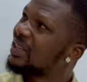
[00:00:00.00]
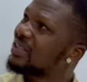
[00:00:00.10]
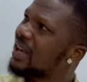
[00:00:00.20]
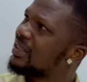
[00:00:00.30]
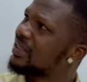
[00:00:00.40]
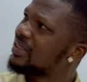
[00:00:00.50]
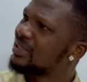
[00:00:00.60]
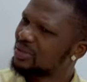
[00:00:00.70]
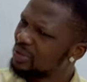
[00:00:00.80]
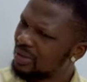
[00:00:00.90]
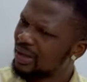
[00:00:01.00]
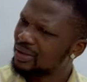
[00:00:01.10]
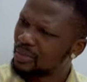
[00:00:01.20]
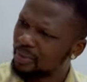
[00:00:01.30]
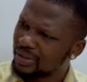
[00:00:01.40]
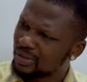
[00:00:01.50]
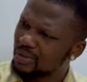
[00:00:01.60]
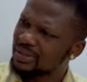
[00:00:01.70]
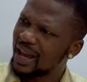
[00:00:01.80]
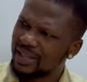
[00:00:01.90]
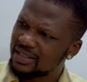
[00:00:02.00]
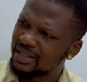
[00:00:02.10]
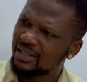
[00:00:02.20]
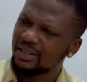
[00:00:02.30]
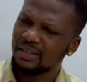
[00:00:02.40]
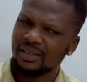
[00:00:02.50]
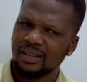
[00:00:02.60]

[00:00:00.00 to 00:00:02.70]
inside it. You know, nobody mm. knows the hygiene.